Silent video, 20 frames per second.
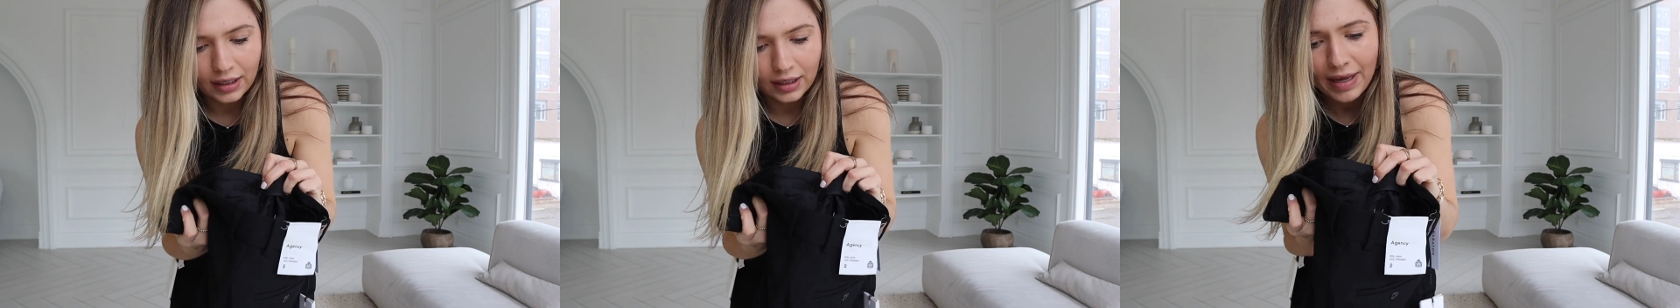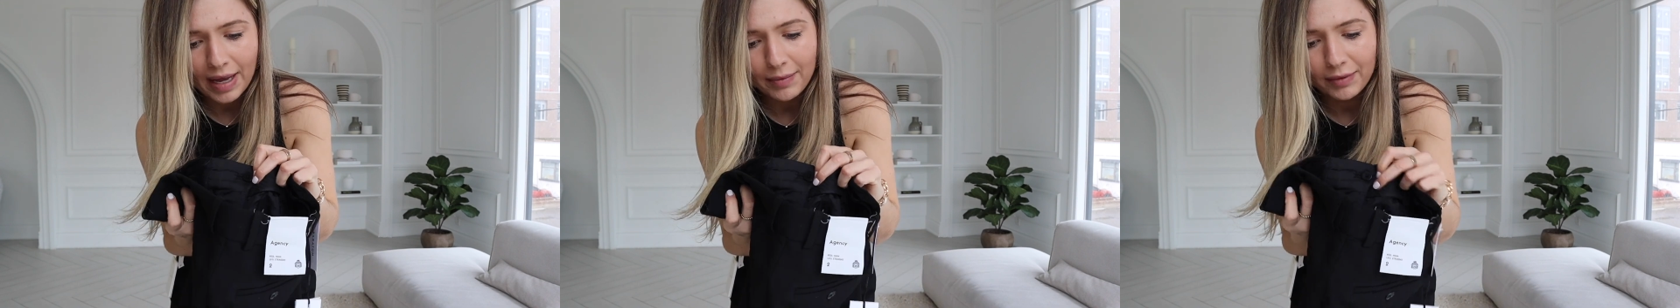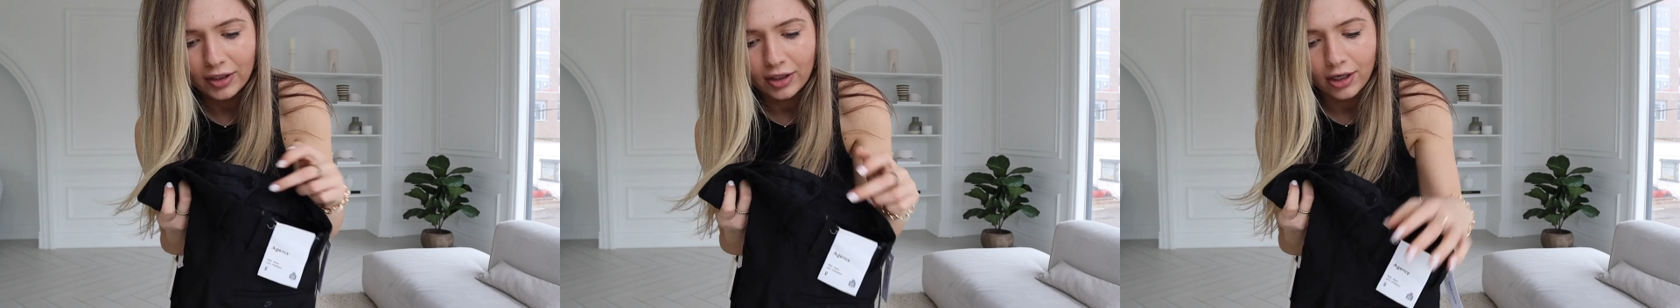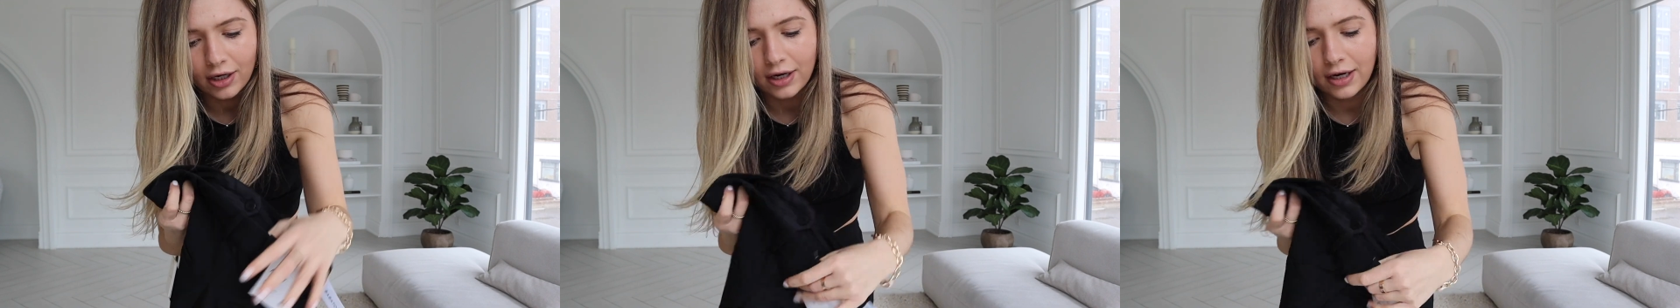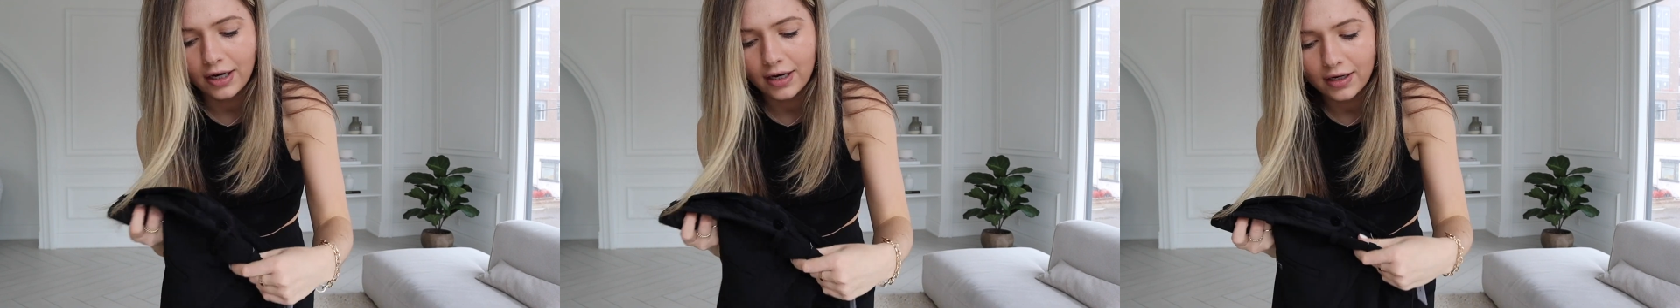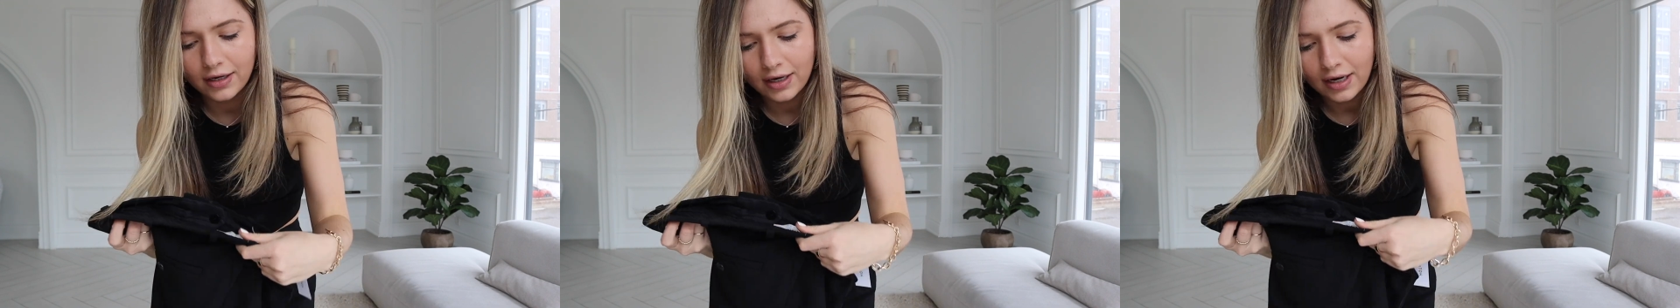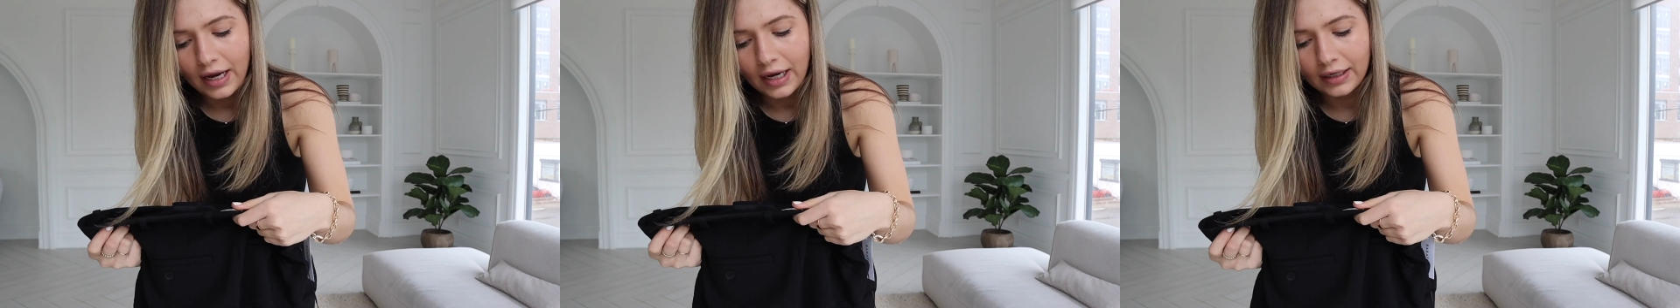
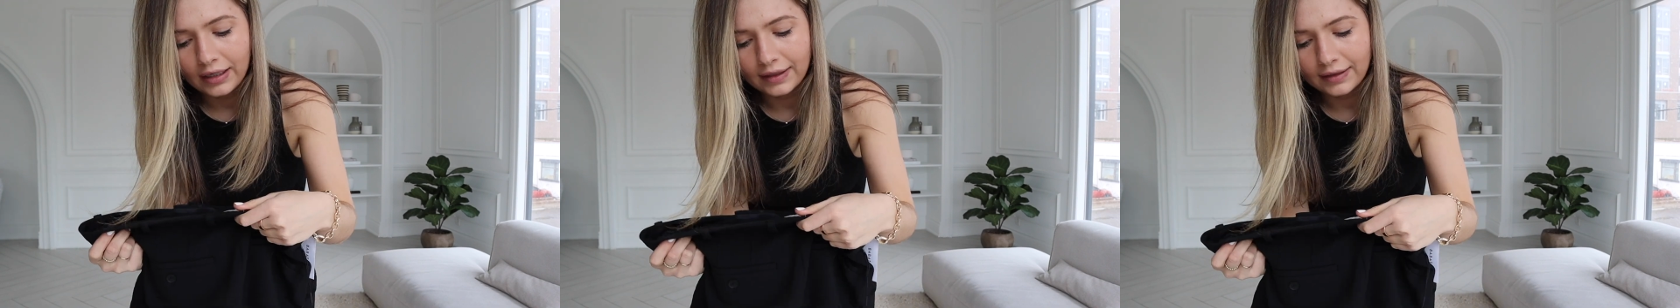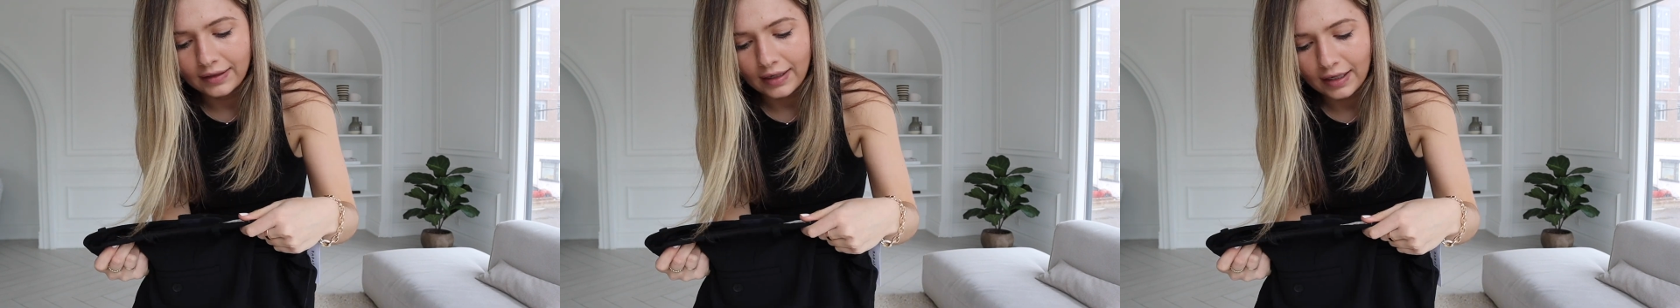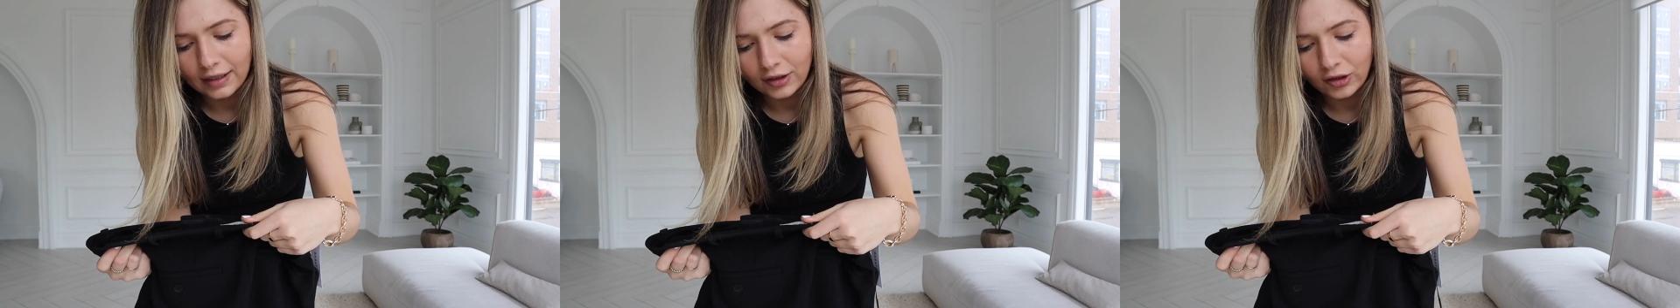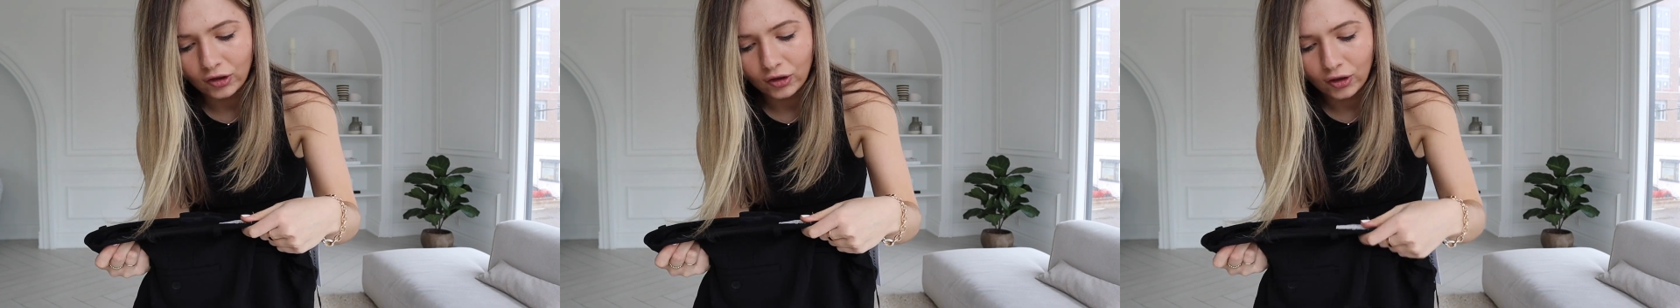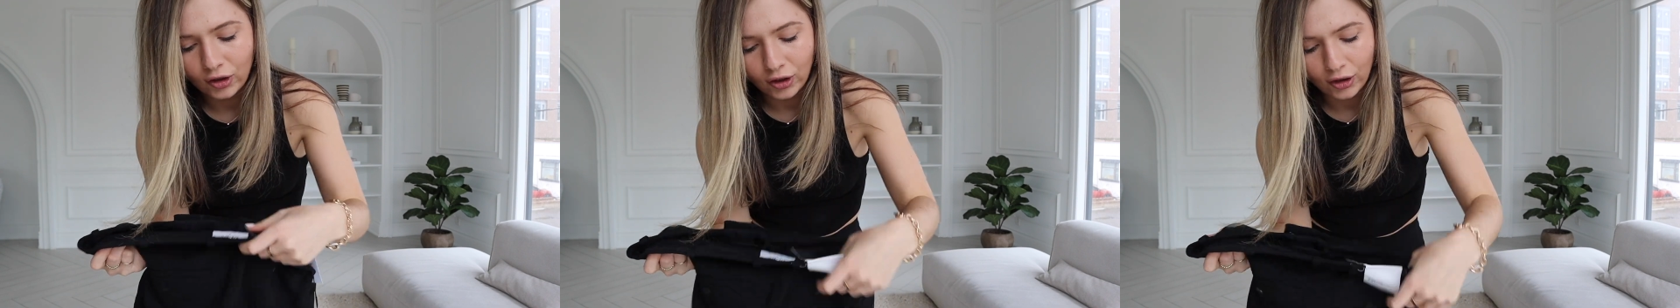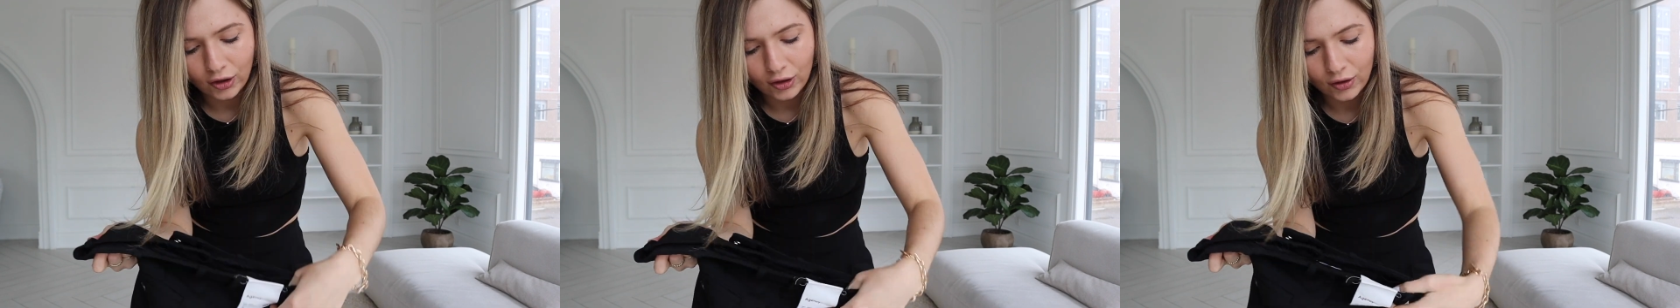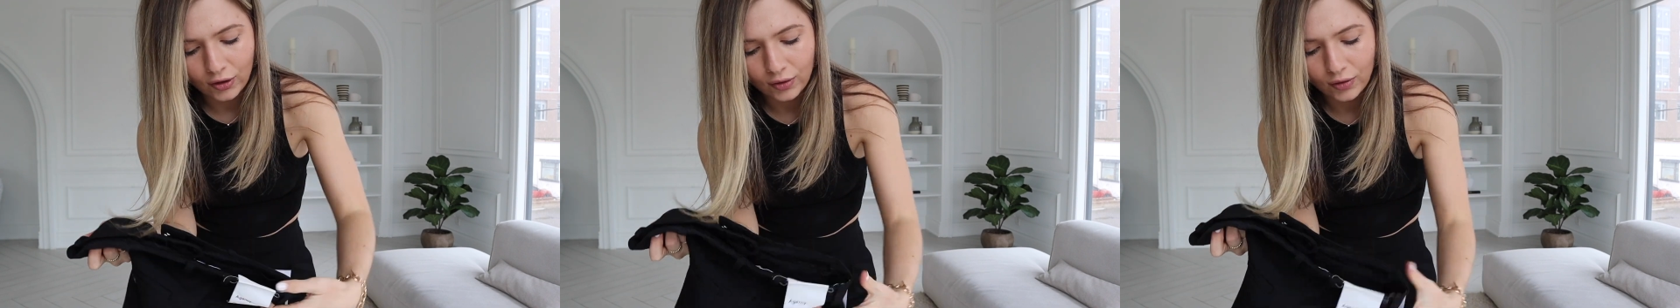Babaton in a size
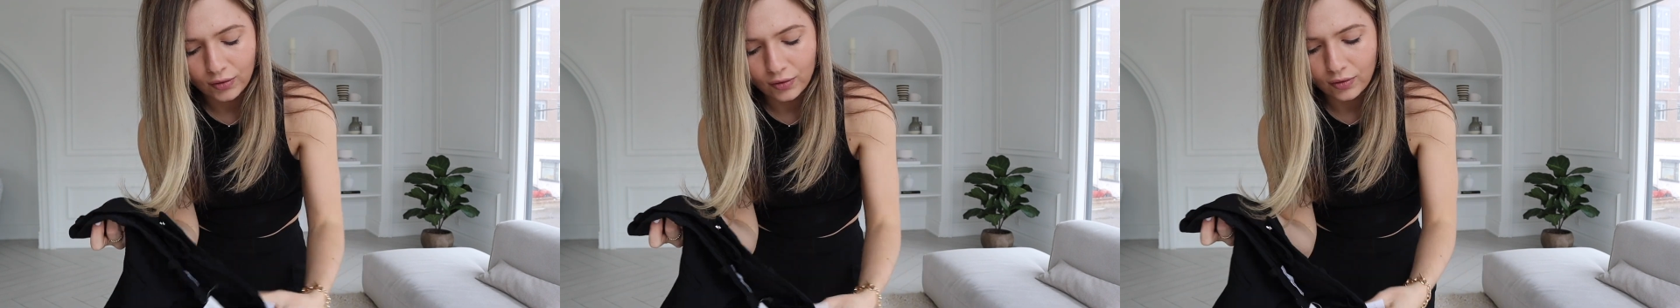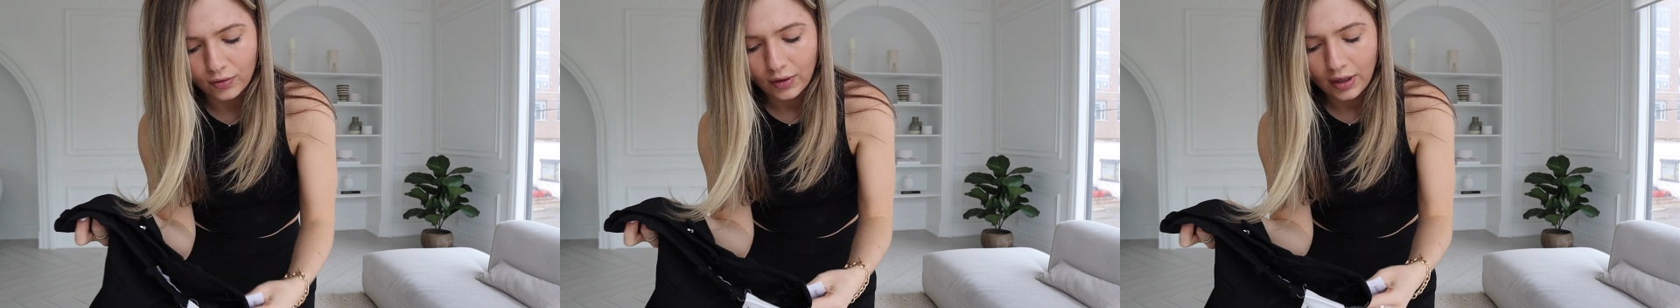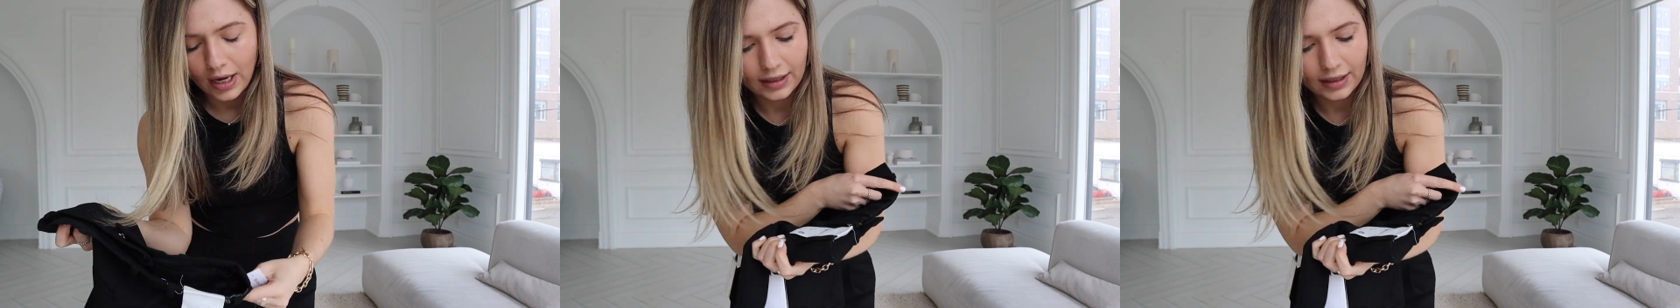two.